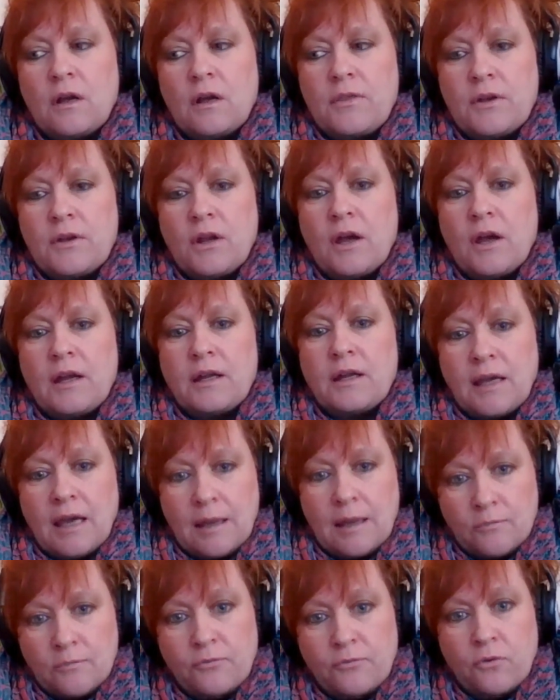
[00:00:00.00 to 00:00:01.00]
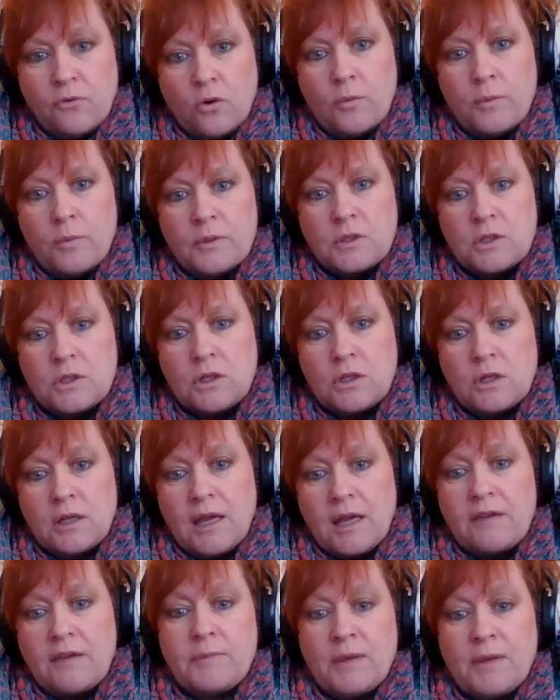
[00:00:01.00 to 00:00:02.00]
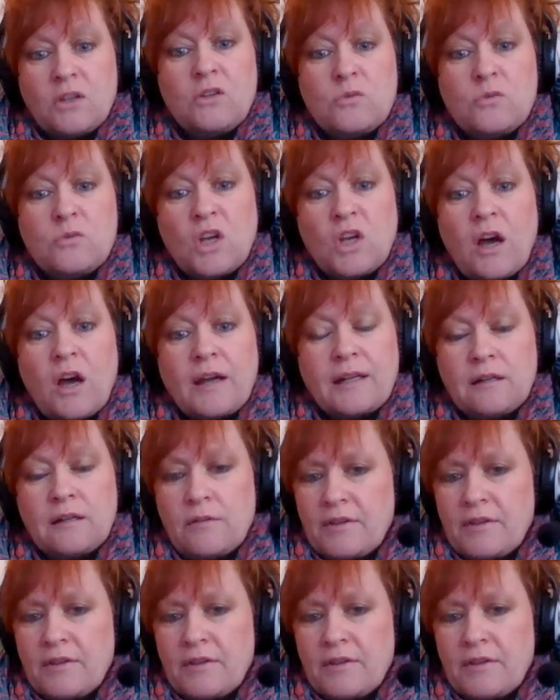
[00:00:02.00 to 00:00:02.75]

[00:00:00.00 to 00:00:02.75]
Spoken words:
the 9 came forward and gave me a new title.